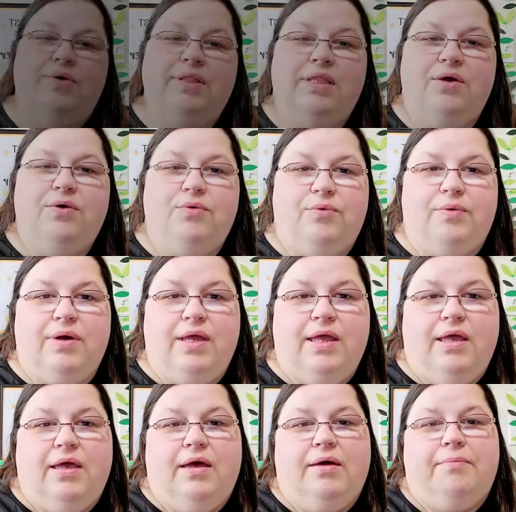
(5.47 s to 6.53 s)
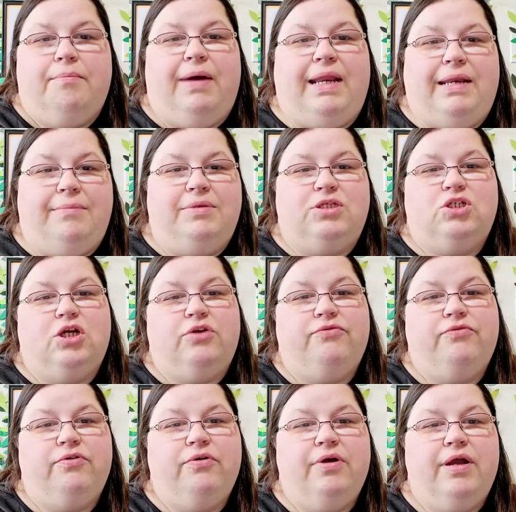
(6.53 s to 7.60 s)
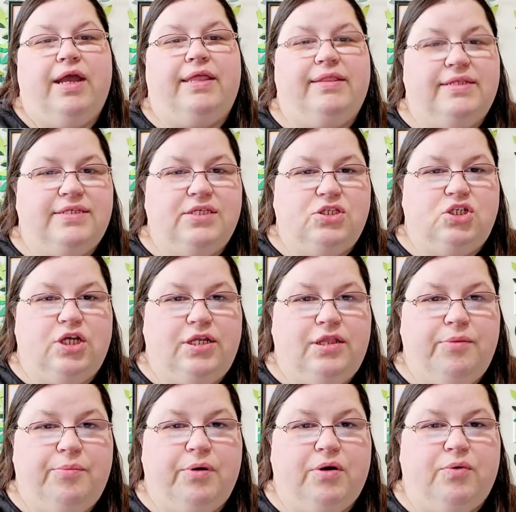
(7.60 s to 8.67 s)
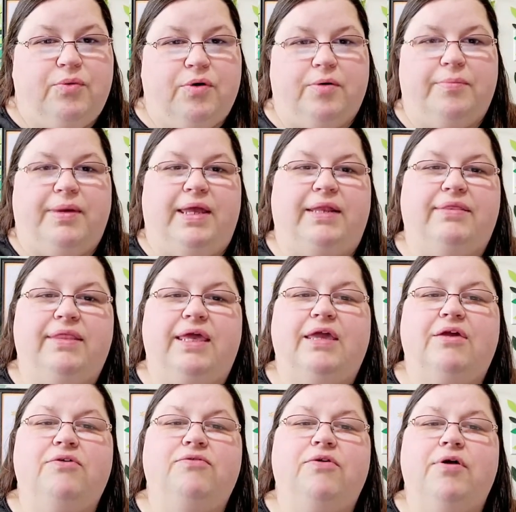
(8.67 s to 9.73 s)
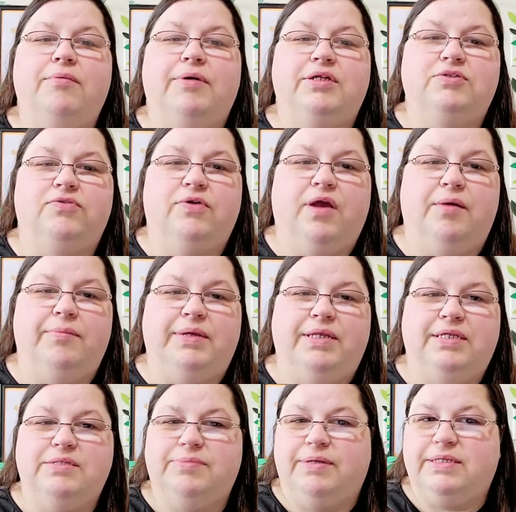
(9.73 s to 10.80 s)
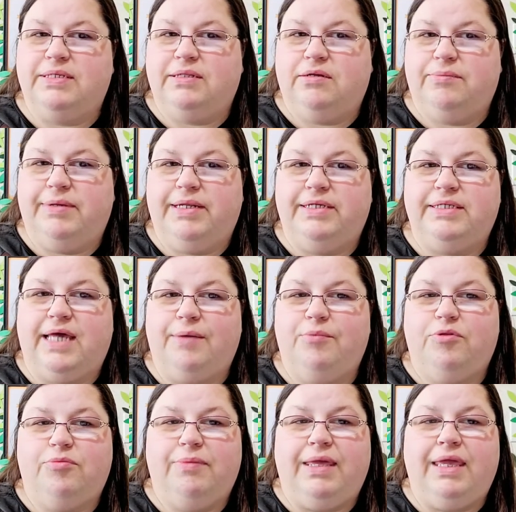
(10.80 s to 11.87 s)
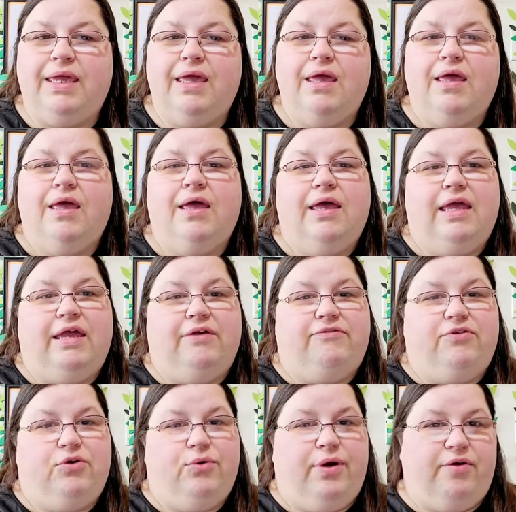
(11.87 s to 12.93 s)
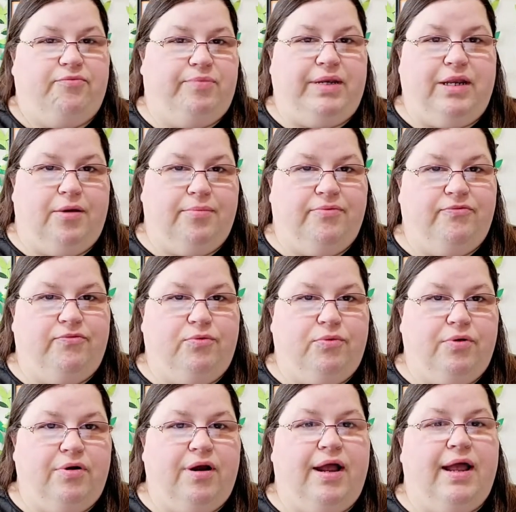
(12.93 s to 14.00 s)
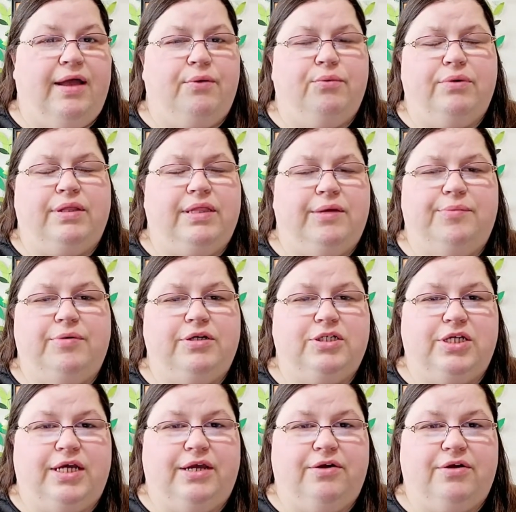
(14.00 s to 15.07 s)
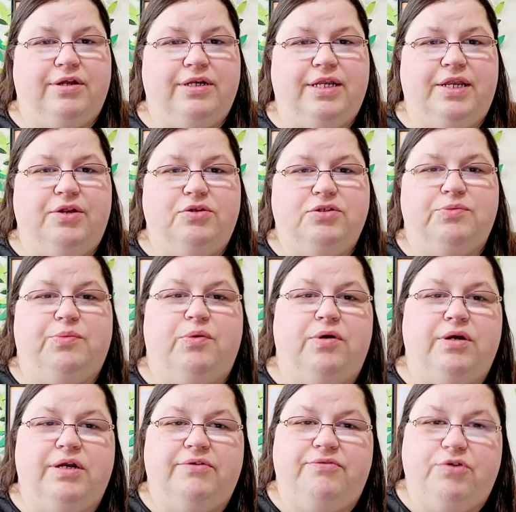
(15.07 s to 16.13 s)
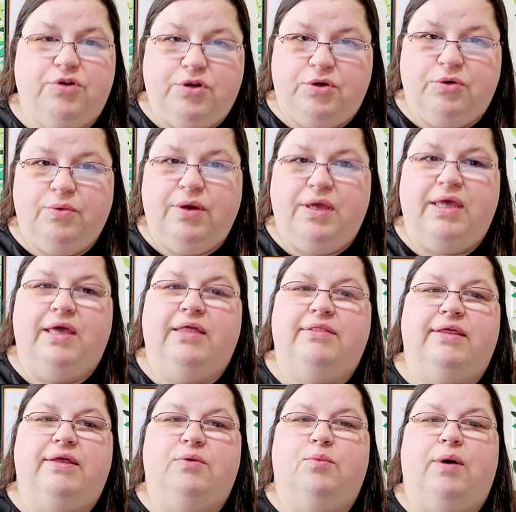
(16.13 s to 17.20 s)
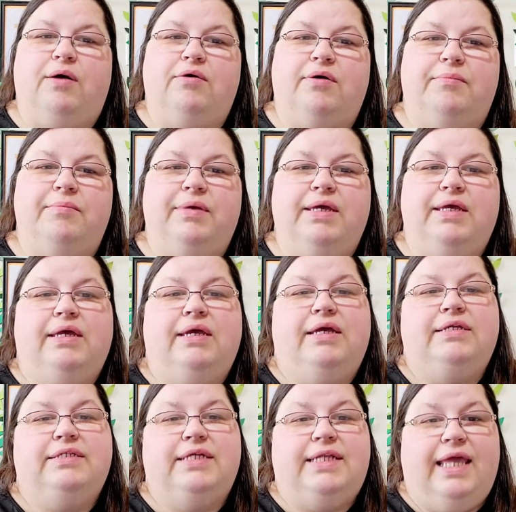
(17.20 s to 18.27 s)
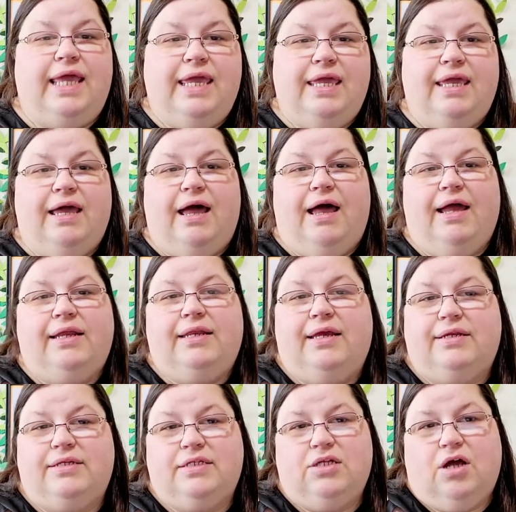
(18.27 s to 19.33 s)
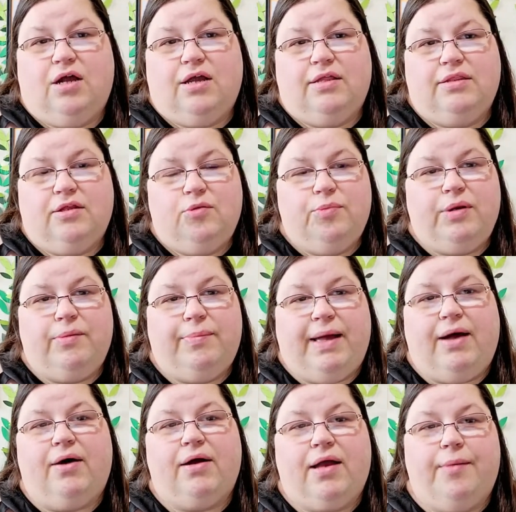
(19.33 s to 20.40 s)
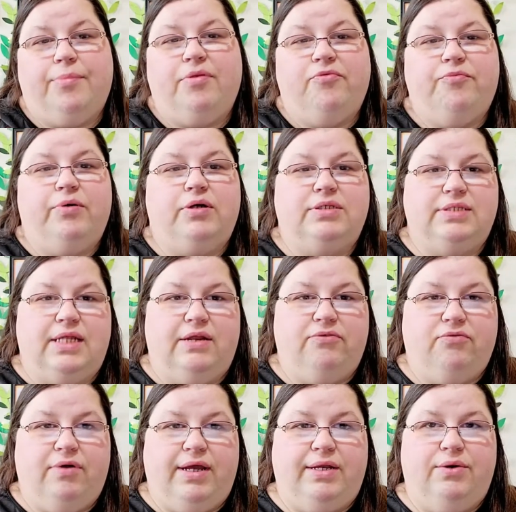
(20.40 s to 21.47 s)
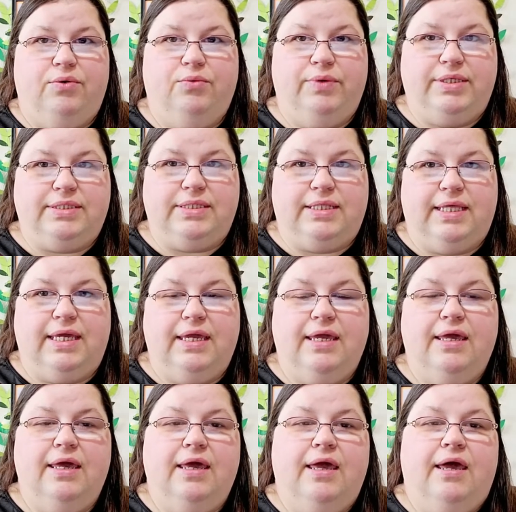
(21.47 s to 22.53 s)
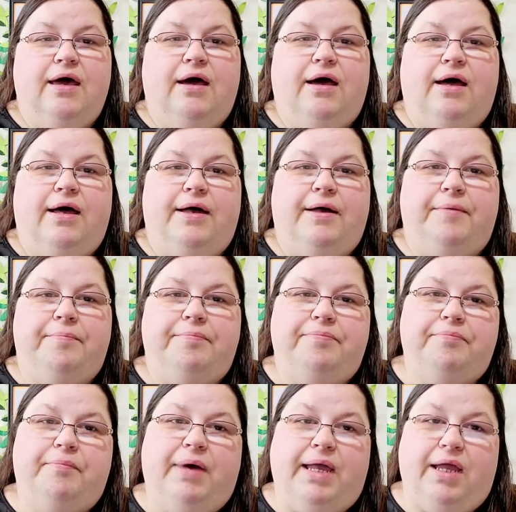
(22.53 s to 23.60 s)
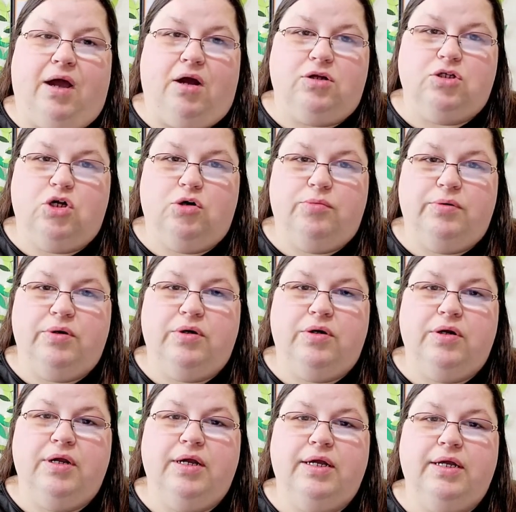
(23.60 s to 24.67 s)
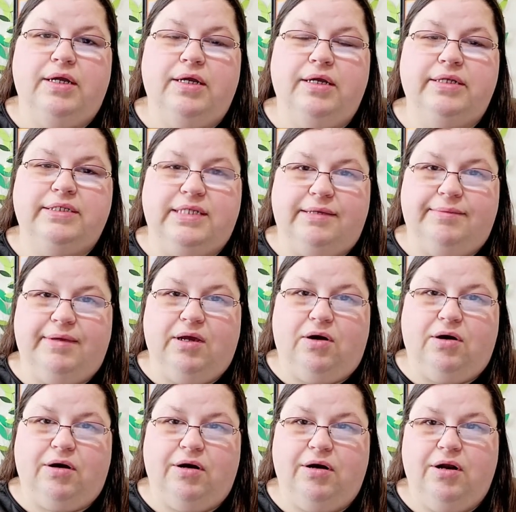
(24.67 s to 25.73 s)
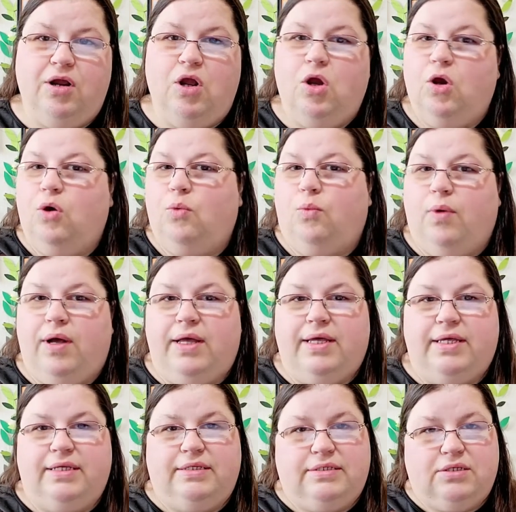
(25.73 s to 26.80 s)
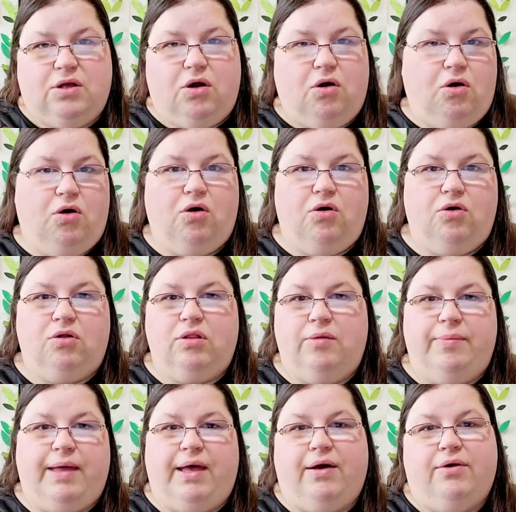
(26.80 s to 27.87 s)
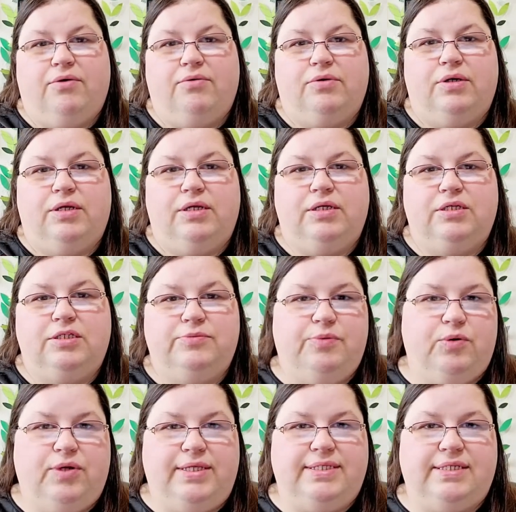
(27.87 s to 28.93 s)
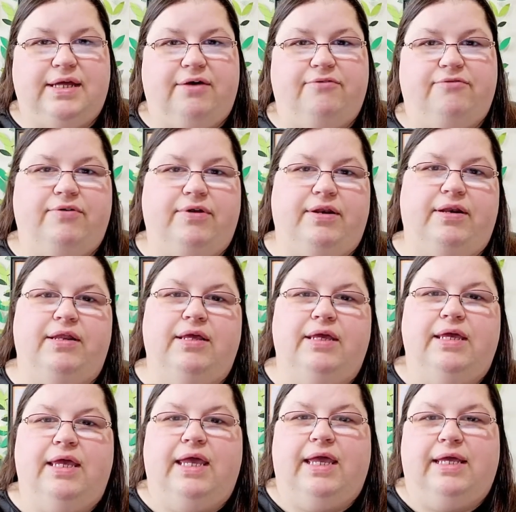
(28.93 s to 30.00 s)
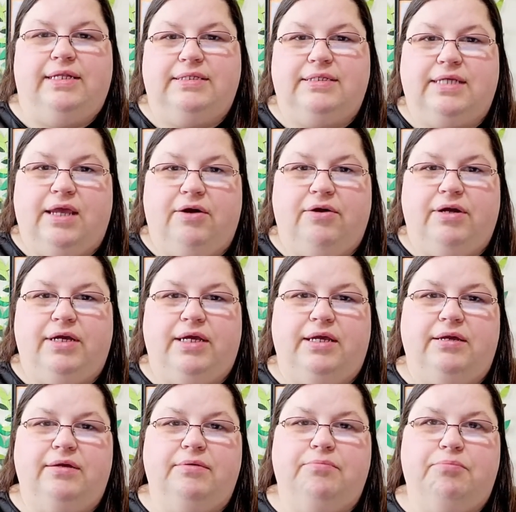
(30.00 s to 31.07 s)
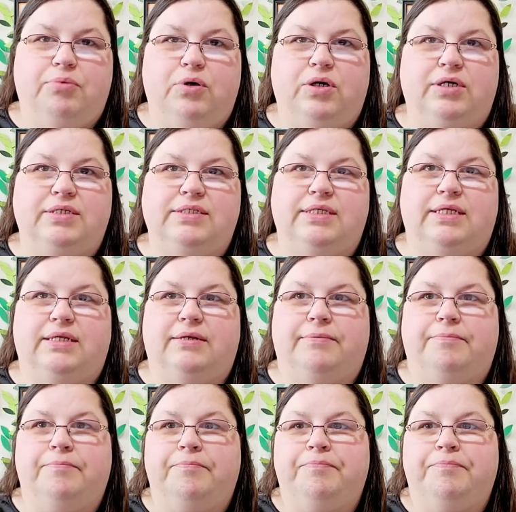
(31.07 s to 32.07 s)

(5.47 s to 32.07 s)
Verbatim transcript: hello. My name is Jennifer, and this is Jenn the Bookwyrm, and thank you very much for coming to spend a little bit of time with me. If you have been here before, I really appreciate your continued support, and if you're new, then welcome. Today, I'd like to talk a little bit about a couple of books that I've read recently. Um, my October TBR was all about spooky stuff and, and scary books and